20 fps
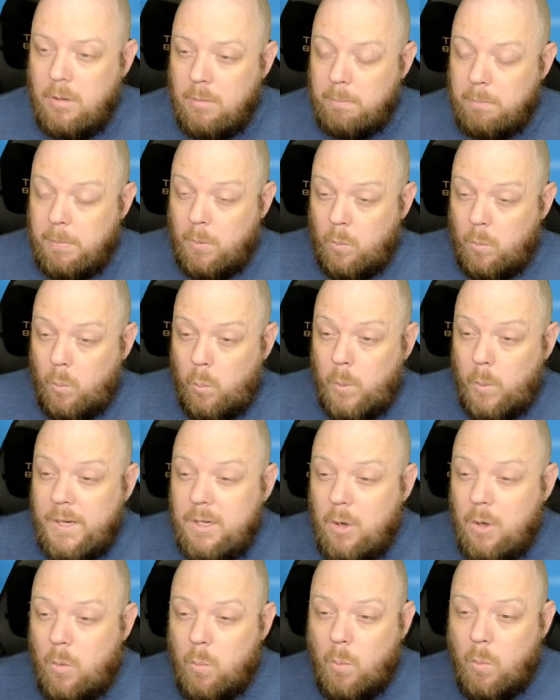But we
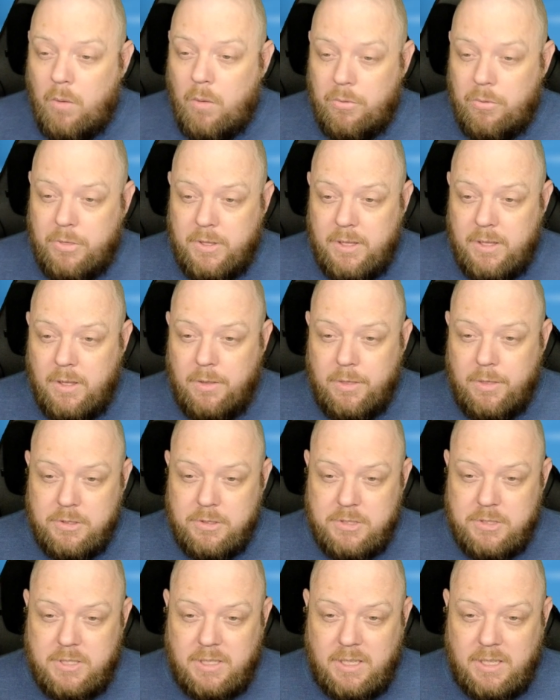don't want the others
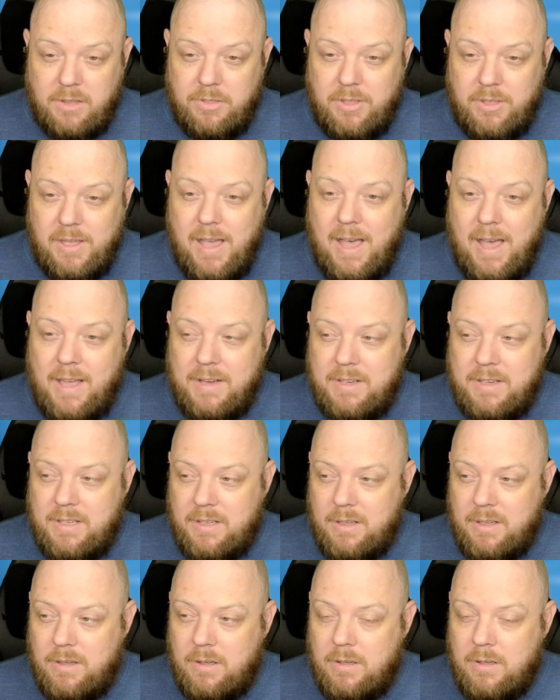to get the
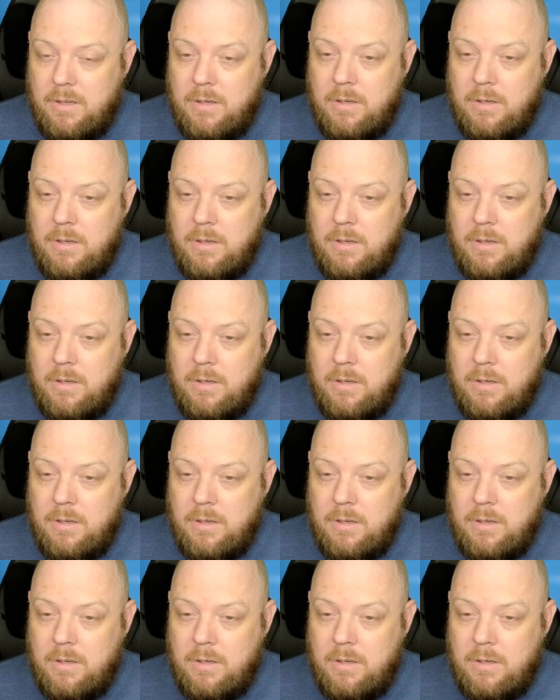idea.